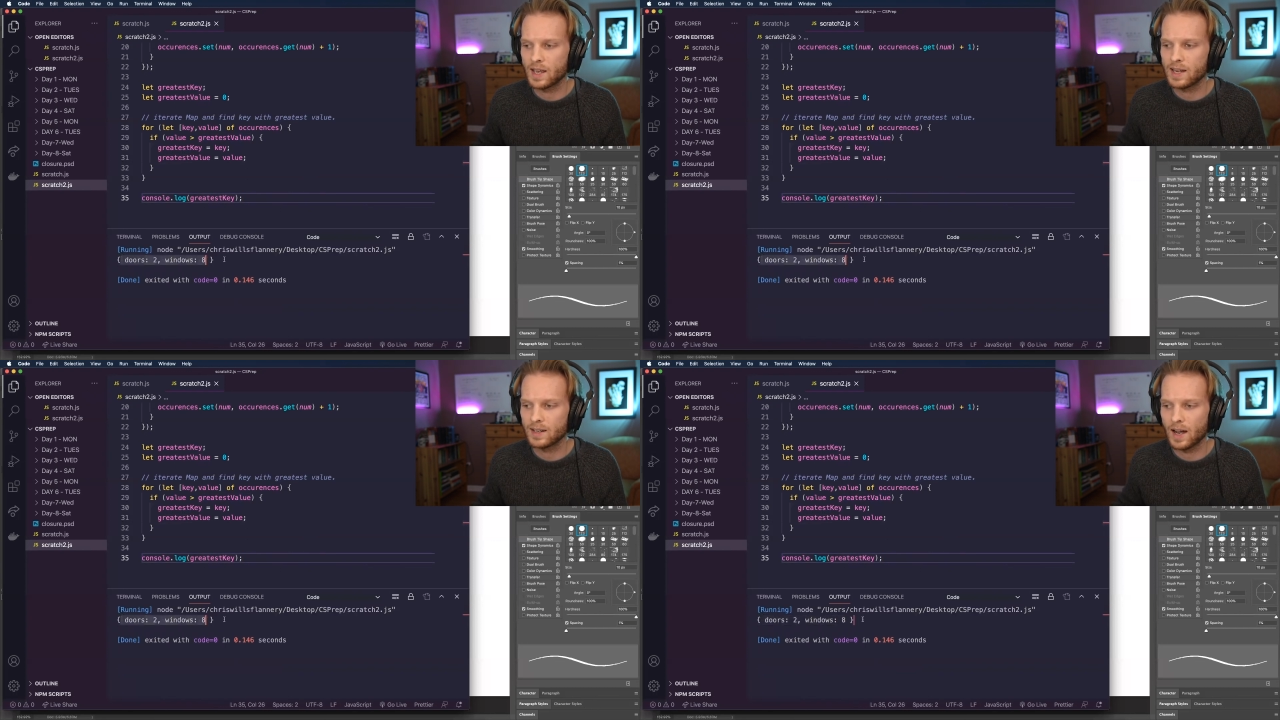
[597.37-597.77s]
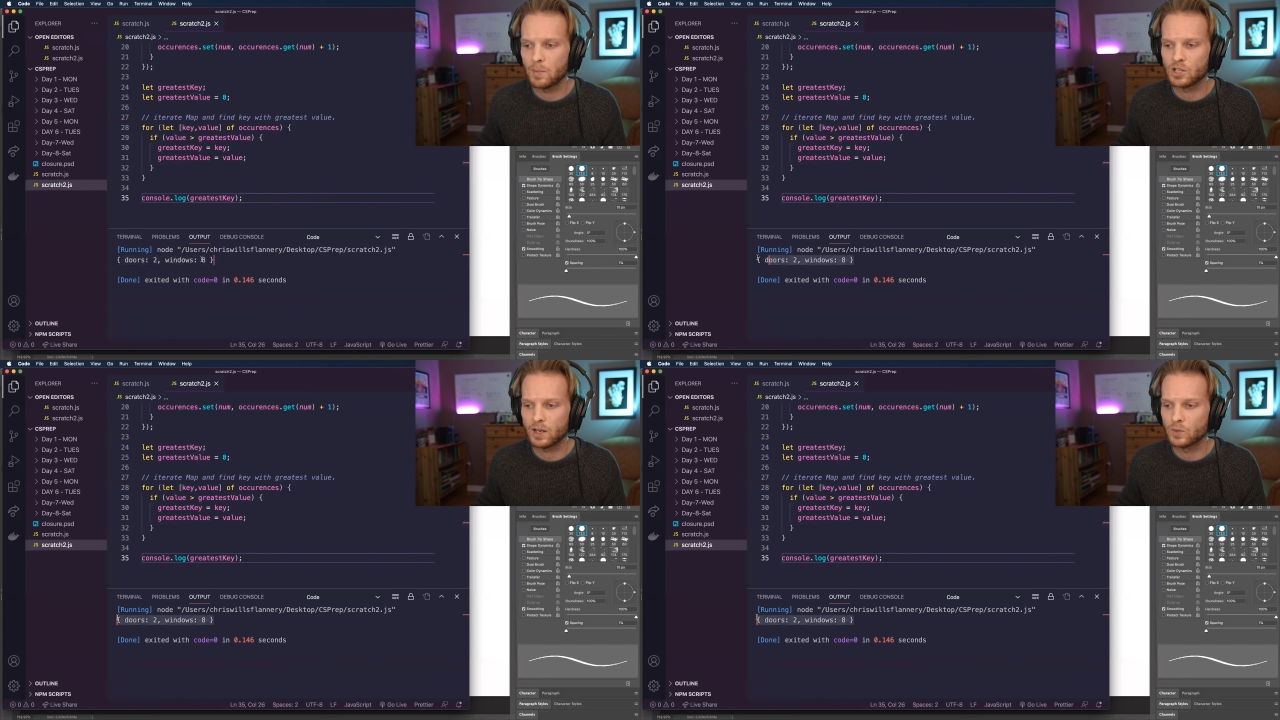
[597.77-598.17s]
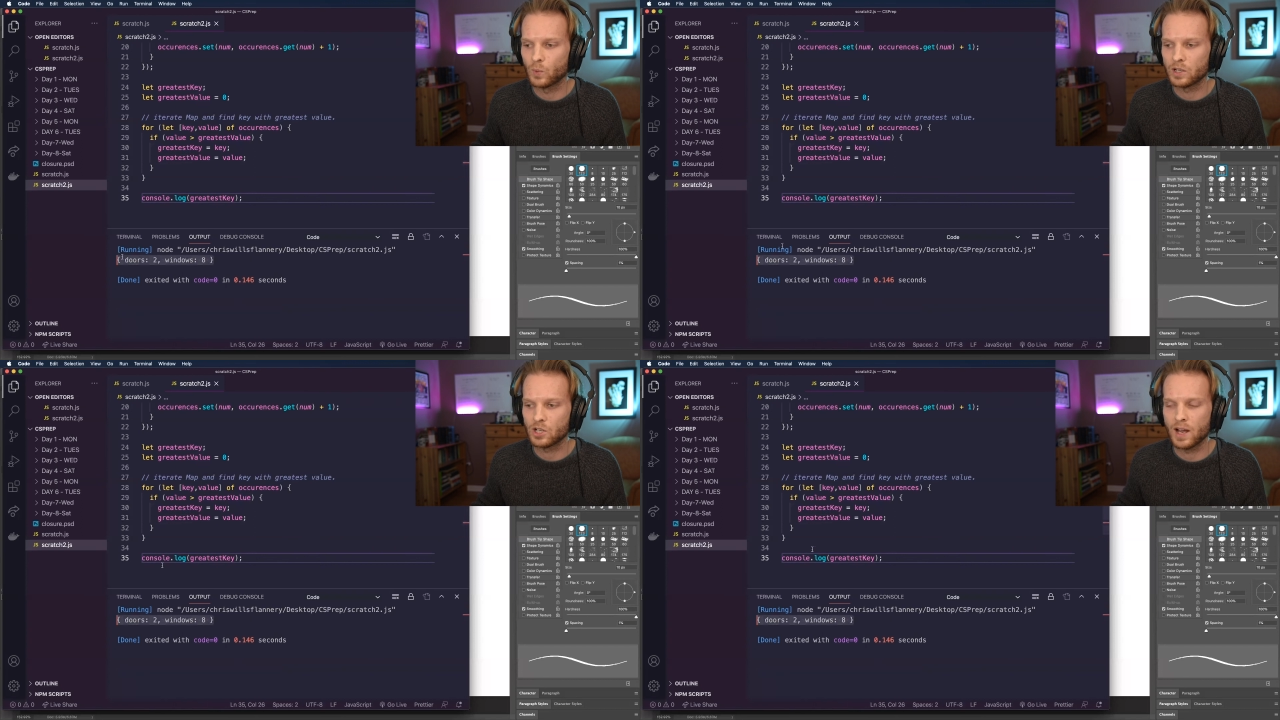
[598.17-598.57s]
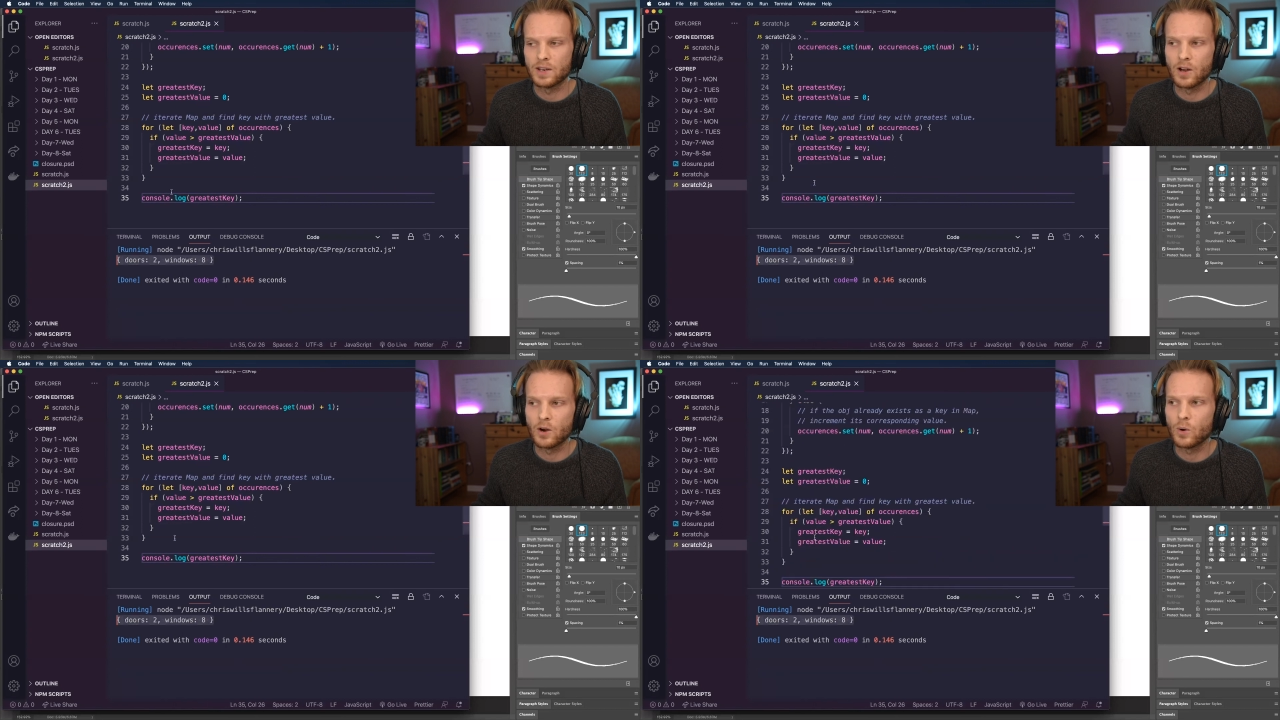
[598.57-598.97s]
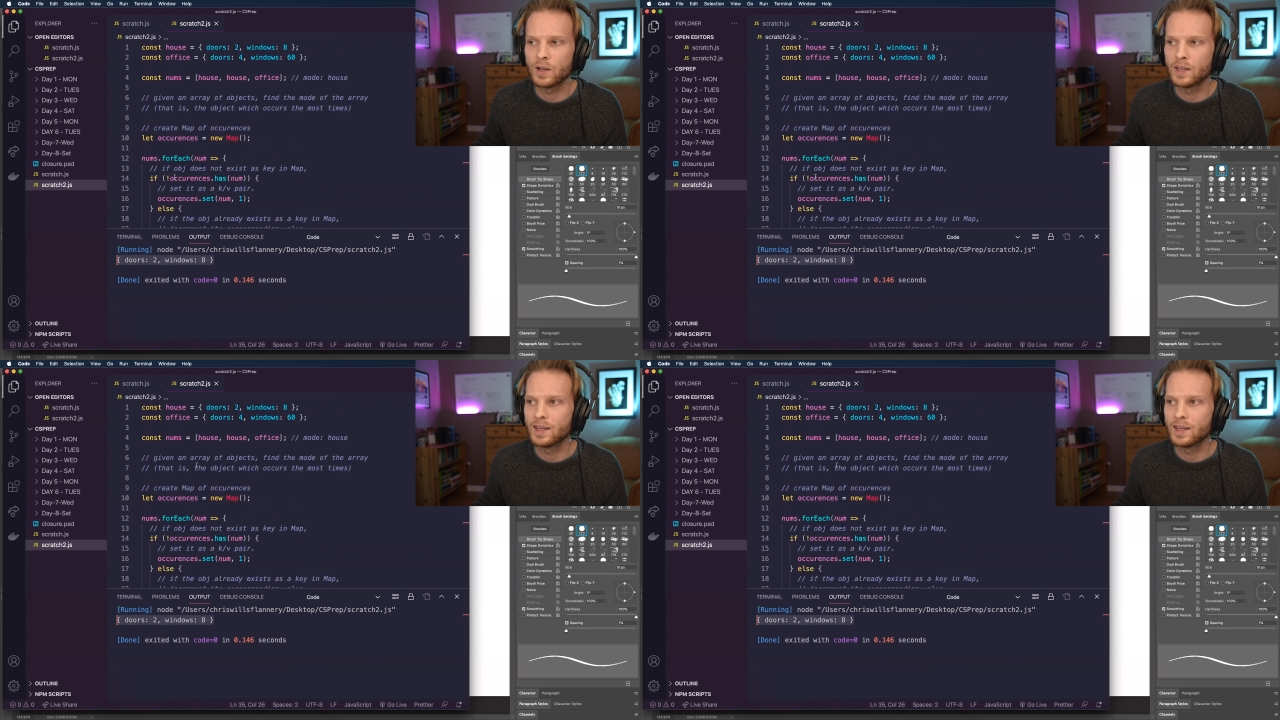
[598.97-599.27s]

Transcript: 8 object, which I know